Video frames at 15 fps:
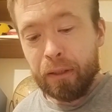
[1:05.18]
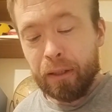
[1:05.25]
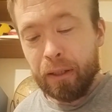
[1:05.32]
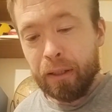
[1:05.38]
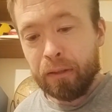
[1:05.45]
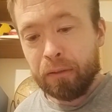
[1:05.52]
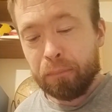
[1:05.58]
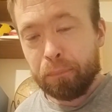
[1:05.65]

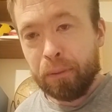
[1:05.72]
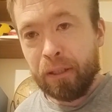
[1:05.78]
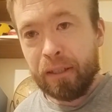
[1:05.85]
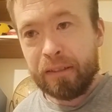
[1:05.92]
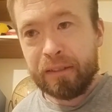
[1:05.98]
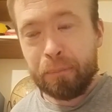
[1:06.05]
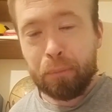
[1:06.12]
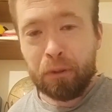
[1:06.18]
And
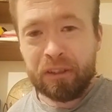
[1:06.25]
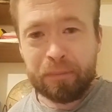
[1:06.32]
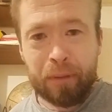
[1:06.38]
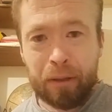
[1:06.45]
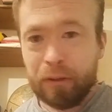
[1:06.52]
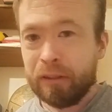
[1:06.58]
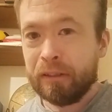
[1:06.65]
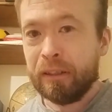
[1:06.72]
peace and
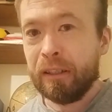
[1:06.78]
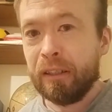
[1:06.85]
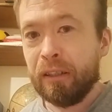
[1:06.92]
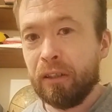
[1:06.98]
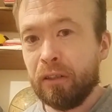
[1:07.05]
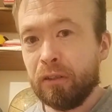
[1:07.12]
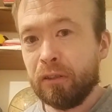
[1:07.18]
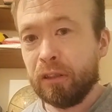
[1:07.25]

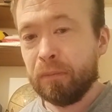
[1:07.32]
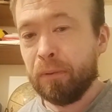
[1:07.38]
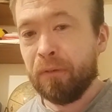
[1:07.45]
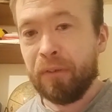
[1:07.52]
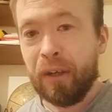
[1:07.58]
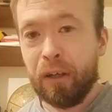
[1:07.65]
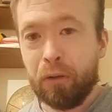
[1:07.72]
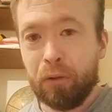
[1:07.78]
prosperity to
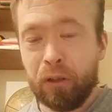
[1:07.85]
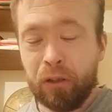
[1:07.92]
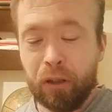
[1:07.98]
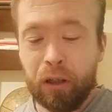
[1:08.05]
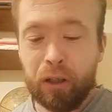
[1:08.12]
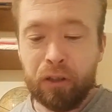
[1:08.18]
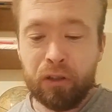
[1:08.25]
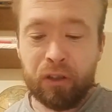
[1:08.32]
prevail in
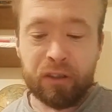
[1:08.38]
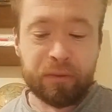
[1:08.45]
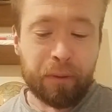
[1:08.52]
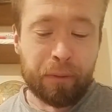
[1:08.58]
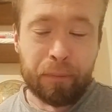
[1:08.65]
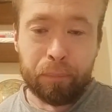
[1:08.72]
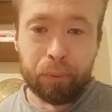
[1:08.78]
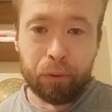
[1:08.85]
Ireland is
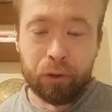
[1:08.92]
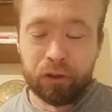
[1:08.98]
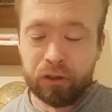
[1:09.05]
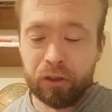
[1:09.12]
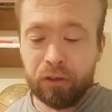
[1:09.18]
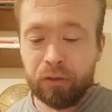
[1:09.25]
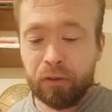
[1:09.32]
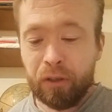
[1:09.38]
very
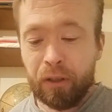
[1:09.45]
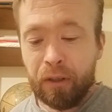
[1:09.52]
important.